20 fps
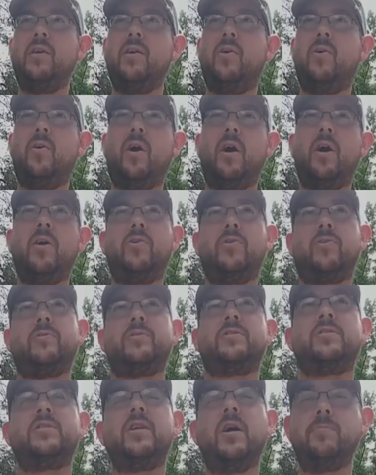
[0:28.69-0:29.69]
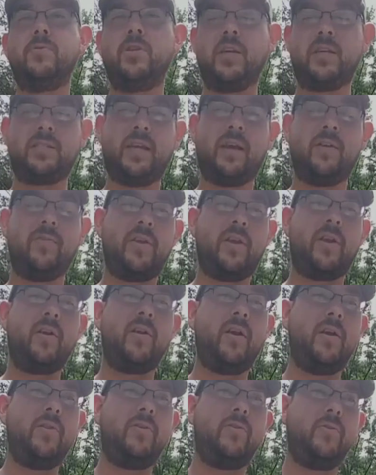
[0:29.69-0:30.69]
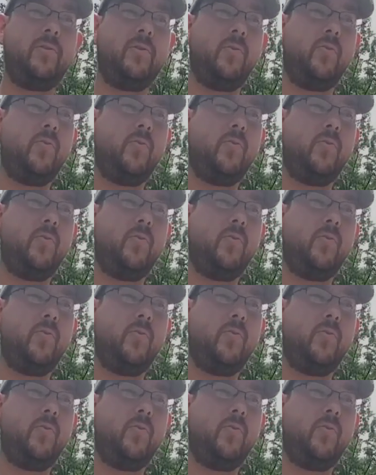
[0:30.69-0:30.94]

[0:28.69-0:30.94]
or other subjects out there other than the